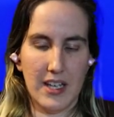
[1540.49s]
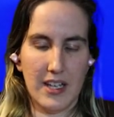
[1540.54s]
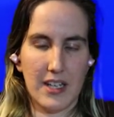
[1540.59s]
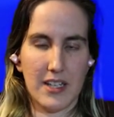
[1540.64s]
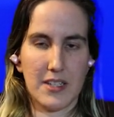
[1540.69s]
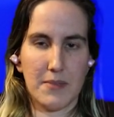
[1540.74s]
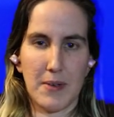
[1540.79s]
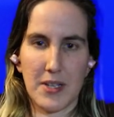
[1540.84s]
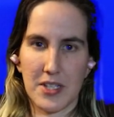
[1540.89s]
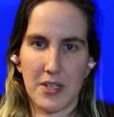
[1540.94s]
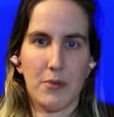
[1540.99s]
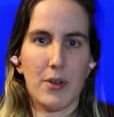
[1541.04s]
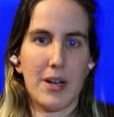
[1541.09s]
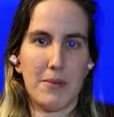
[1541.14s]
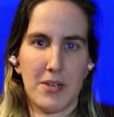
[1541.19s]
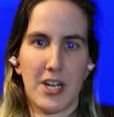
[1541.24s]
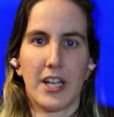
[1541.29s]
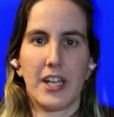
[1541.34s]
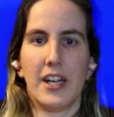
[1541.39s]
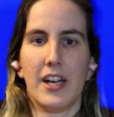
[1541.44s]
especially when I'm
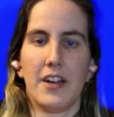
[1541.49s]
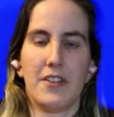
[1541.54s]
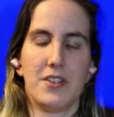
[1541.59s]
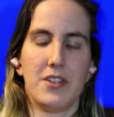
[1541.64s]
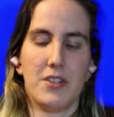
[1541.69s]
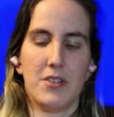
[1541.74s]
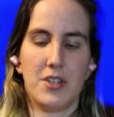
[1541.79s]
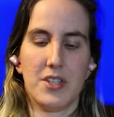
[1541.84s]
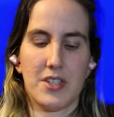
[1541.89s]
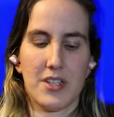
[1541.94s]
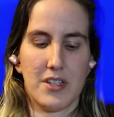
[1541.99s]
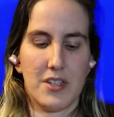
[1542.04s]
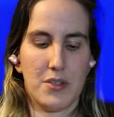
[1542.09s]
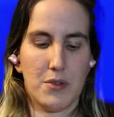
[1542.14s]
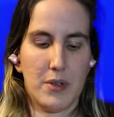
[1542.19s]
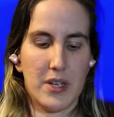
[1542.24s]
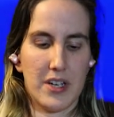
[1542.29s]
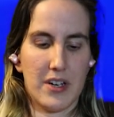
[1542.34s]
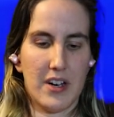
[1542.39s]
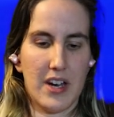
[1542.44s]
talking to other nudists on
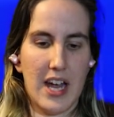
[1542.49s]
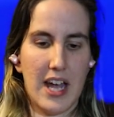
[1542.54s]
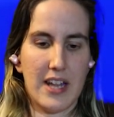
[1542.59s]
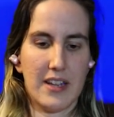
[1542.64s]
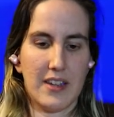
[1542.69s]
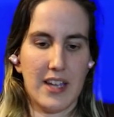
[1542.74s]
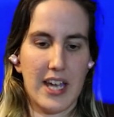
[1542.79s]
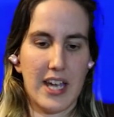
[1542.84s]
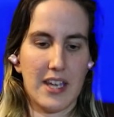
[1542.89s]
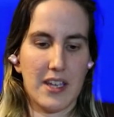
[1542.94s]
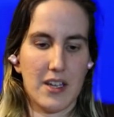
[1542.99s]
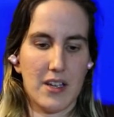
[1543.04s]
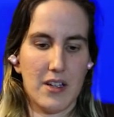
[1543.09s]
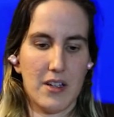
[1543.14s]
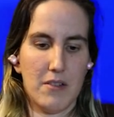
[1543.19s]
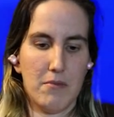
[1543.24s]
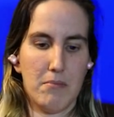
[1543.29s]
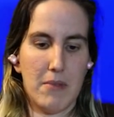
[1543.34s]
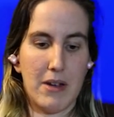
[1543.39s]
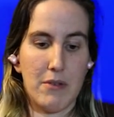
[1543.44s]
Twitter, and like
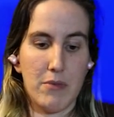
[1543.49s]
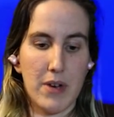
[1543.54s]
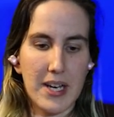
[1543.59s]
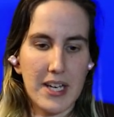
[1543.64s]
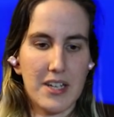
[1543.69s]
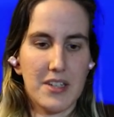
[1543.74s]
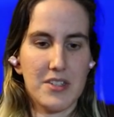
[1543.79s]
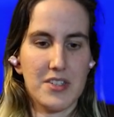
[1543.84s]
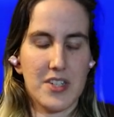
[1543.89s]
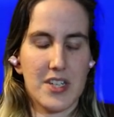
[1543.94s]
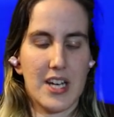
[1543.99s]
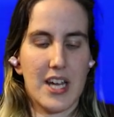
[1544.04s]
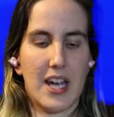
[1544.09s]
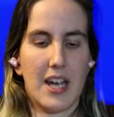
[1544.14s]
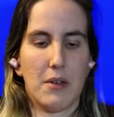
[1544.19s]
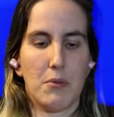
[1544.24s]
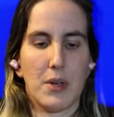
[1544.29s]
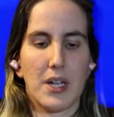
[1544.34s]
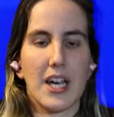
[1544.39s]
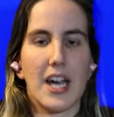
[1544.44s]
my regulars and
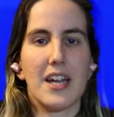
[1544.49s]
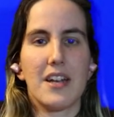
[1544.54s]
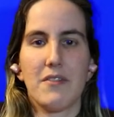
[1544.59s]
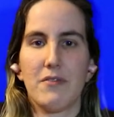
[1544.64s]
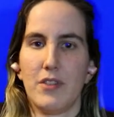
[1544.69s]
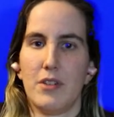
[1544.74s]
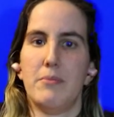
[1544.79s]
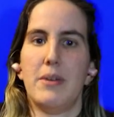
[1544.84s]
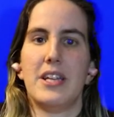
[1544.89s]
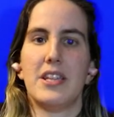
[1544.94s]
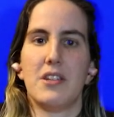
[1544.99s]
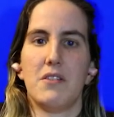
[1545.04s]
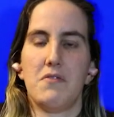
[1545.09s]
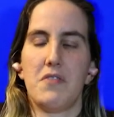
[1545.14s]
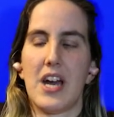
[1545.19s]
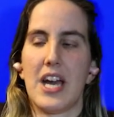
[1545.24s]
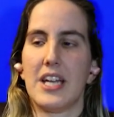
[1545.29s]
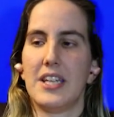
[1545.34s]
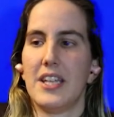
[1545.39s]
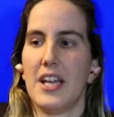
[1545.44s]
I, we kind of lament the
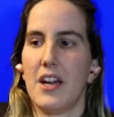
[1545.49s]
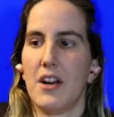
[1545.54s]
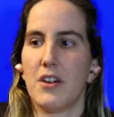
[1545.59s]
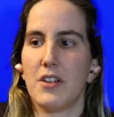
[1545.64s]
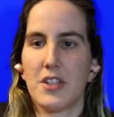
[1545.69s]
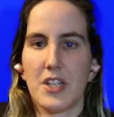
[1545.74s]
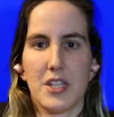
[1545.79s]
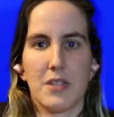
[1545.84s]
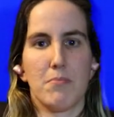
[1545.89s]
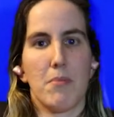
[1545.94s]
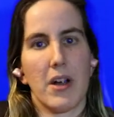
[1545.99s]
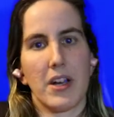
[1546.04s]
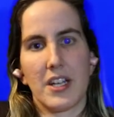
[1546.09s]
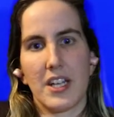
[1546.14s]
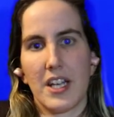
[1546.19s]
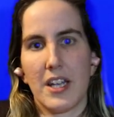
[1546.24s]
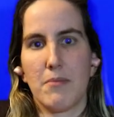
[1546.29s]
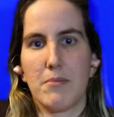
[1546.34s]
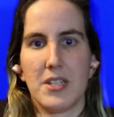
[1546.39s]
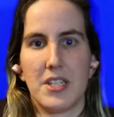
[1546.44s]
fact that all these
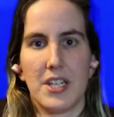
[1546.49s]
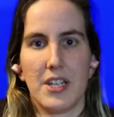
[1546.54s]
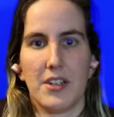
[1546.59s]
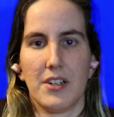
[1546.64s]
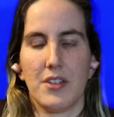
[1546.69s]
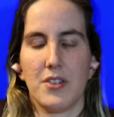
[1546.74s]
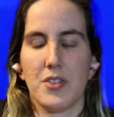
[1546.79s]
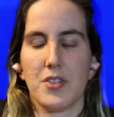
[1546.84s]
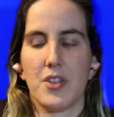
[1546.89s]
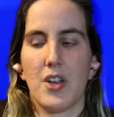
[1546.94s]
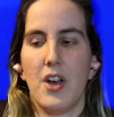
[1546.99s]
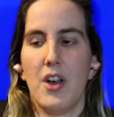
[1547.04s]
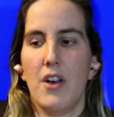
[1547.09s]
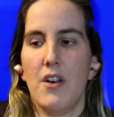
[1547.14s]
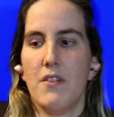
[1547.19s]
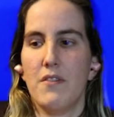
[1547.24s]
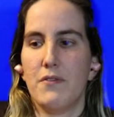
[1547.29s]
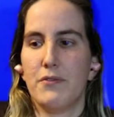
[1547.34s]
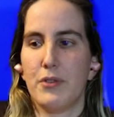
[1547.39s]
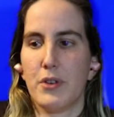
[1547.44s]
marketing materials
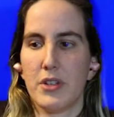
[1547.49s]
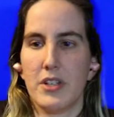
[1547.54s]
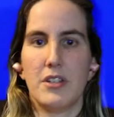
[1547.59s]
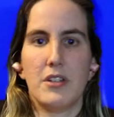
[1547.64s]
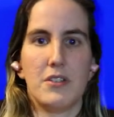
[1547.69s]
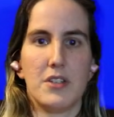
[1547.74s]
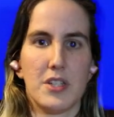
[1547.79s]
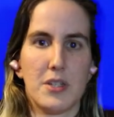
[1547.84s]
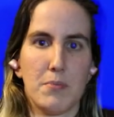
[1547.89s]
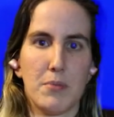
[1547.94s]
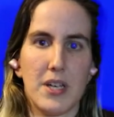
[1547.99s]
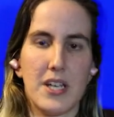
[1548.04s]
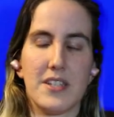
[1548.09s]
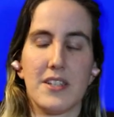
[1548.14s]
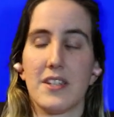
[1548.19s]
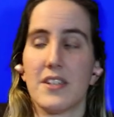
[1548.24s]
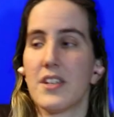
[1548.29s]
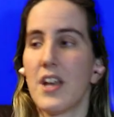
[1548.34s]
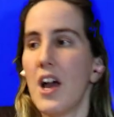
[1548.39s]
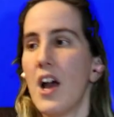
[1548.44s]
for nudist
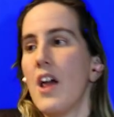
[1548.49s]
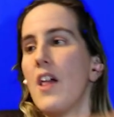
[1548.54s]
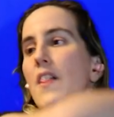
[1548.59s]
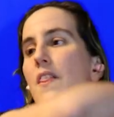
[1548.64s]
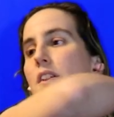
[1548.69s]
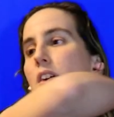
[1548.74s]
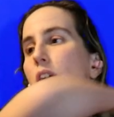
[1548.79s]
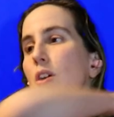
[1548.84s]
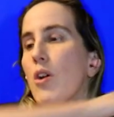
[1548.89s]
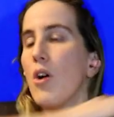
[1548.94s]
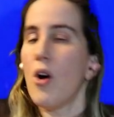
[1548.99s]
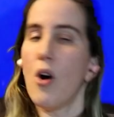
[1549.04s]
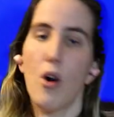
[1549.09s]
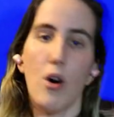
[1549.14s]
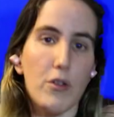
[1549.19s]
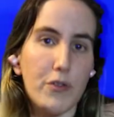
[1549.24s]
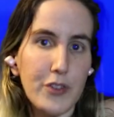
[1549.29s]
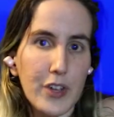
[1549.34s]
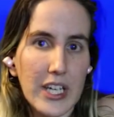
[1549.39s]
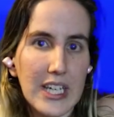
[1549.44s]
places, the
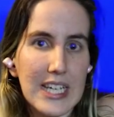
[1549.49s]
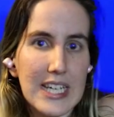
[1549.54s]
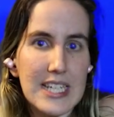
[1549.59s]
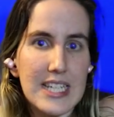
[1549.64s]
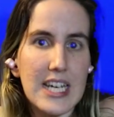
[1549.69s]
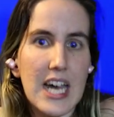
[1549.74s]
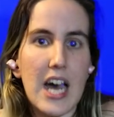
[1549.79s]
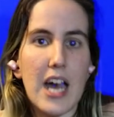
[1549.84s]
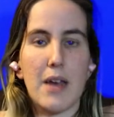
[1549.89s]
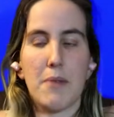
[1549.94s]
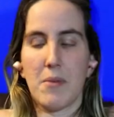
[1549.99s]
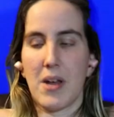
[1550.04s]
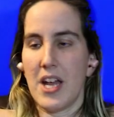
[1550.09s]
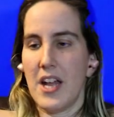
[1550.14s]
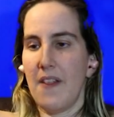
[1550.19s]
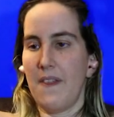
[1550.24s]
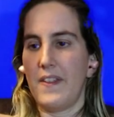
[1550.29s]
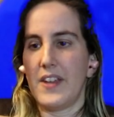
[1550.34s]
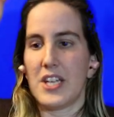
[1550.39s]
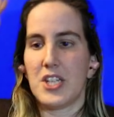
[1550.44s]
whole freaking time,
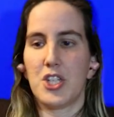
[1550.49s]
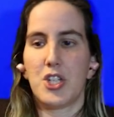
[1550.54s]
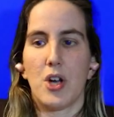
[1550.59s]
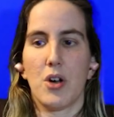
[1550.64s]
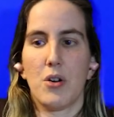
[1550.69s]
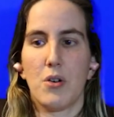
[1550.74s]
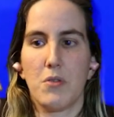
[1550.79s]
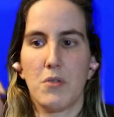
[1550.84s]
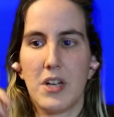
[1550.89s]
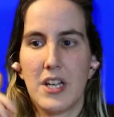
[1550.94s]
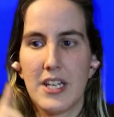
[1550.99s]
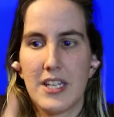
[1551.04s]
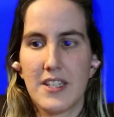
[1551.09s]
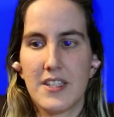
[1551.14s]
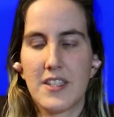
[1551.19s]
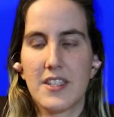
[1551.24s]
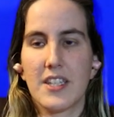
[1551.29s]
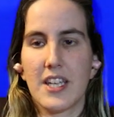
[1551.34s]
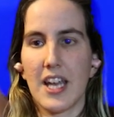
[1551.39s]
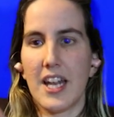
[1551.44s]
they show
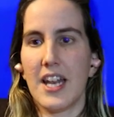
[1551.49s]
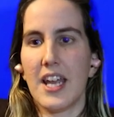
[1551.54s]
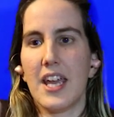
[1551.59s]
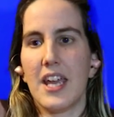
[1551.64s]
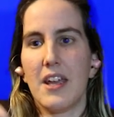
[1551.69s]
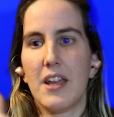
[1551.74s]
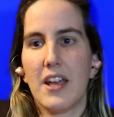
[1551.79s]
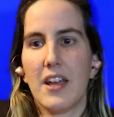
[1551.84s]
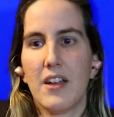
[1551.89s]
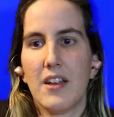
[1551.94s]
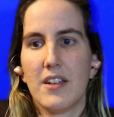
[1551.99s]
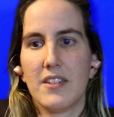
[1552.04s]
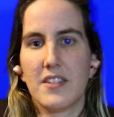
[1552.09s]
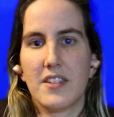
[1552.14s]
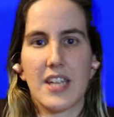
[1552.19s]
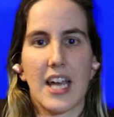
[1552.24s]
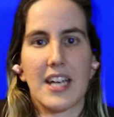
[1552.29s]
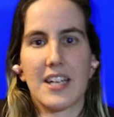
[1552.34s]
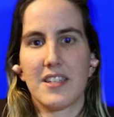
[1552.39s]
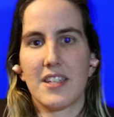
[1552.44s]
skinny,
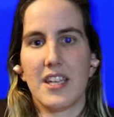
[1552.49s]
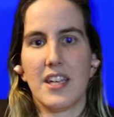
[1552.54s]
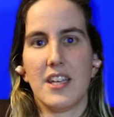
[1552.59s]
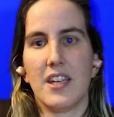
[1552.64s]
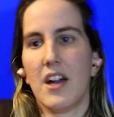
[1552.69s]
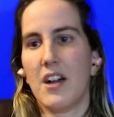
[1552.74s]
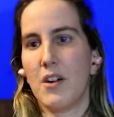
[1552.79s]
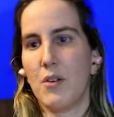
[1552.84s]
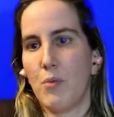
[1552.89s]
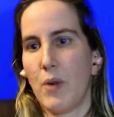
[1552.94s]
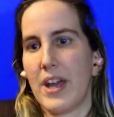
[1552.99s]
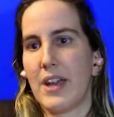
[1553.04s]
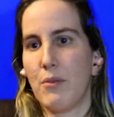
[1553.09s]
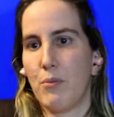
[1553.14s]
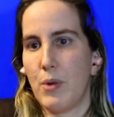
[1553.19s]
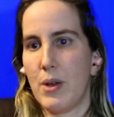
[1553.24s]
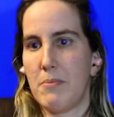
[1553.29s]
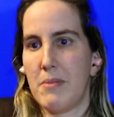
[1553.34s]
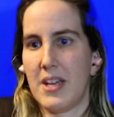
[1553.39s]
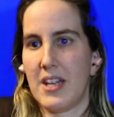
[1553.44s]
sexy, young white
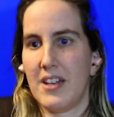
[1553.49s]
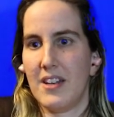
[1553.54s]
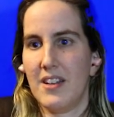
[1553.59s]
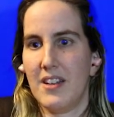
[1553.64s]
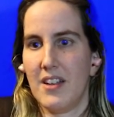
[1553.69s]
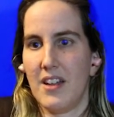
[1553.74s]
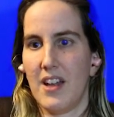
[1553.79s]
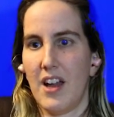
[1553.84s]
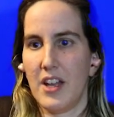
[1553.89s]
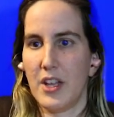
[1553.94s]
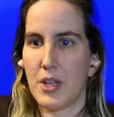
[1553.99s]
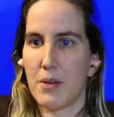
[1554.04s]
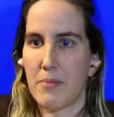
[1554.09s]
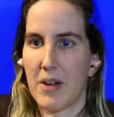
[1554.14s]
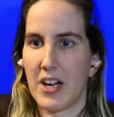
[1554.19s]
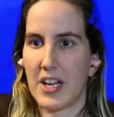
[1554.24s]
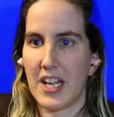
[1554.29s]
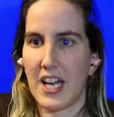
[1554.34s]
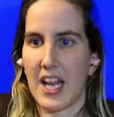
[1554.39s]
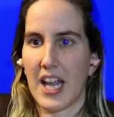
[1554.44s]
women in the
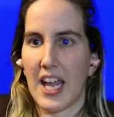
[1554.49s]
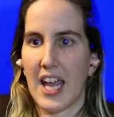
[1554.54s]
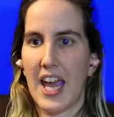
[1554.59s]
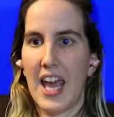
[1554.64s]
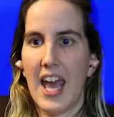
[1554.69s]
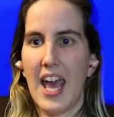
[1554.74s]
marketing.